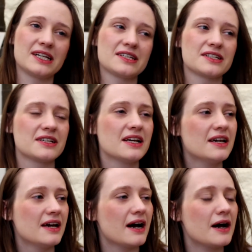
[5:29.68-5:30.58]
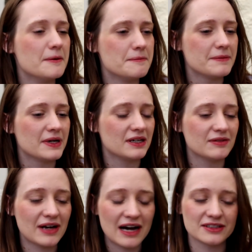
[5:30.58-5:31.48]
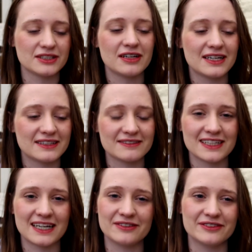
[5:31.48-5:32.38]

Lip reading: collection. How do you like doing that?